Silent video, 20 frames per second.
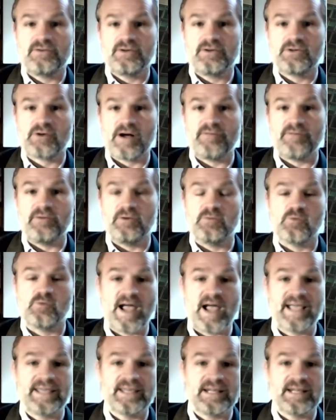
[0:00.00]
travel
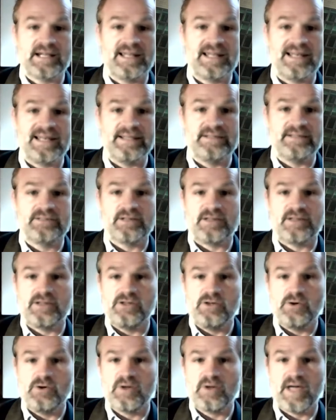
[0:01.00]
regularly to
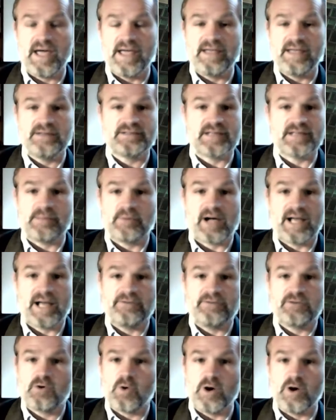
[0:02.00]
the UK, some kind
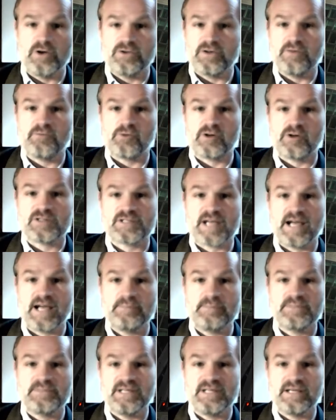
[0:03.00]
of quota for
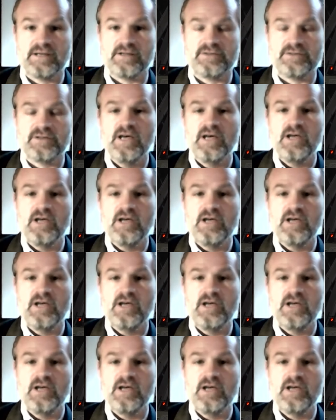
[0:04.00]
asylum seekers